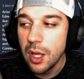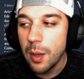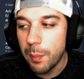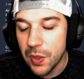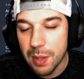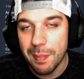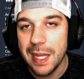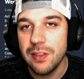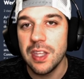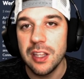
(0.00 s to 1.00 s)
But the main
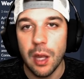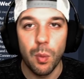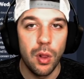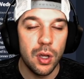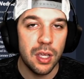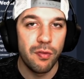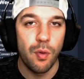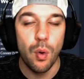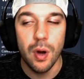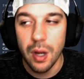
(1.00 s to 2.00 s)
thing that we're looking
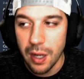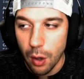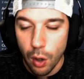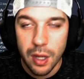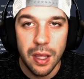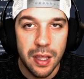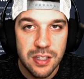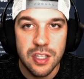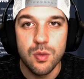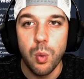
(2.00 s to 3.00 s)
for are, is
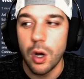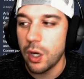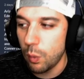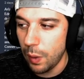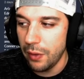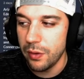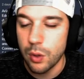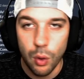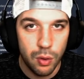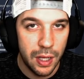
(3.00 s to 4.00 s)
his work around the
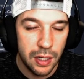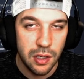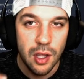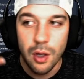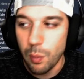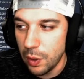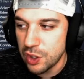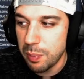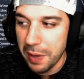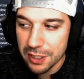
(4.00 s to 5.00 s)
goal line, which the
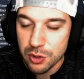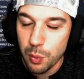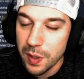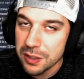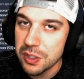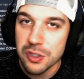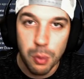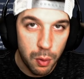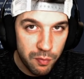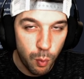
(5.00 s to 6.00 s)
past two weeks he
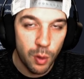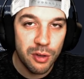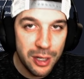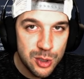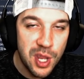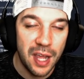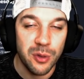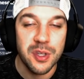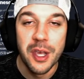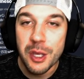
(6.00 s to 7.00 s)
scored four touchdowns.
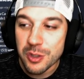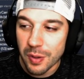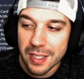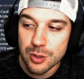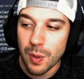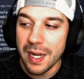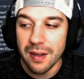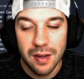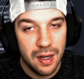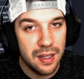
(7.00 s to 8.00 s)
So that's great.
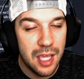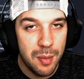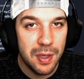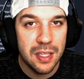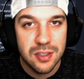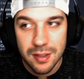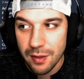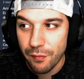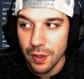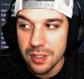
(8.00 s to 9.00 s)
A game against
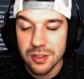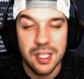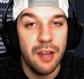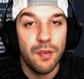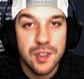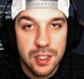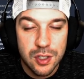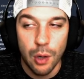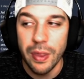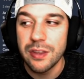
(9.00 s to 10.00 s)
San Francisco
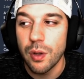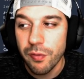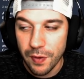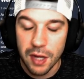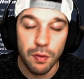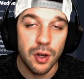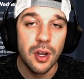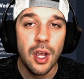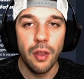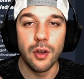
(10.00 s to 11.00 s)
that they're favored.
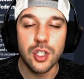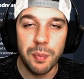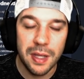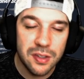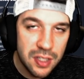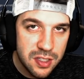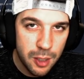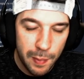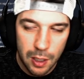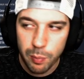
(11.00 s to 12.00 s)
There should be a decent
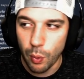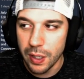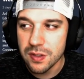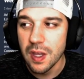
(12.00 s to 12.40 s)
amount of points.